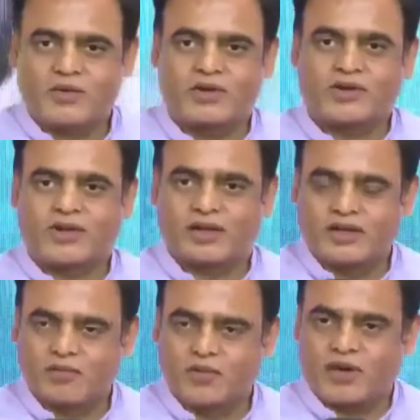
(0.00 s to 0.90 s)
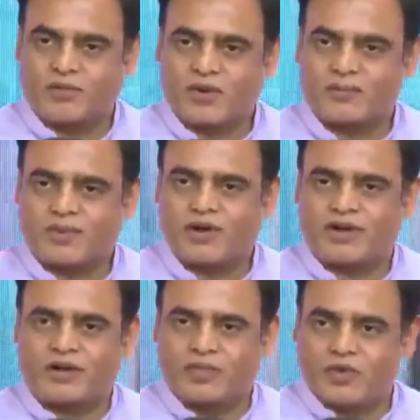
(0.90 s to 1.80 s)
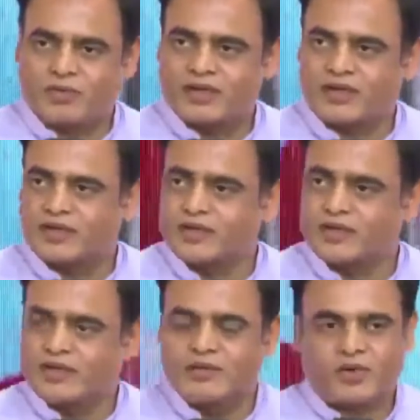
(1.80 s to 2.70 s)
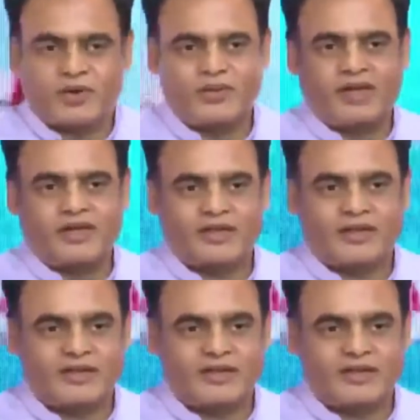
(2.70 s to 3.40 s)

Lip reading: want to learn it more appropriately, more better, probably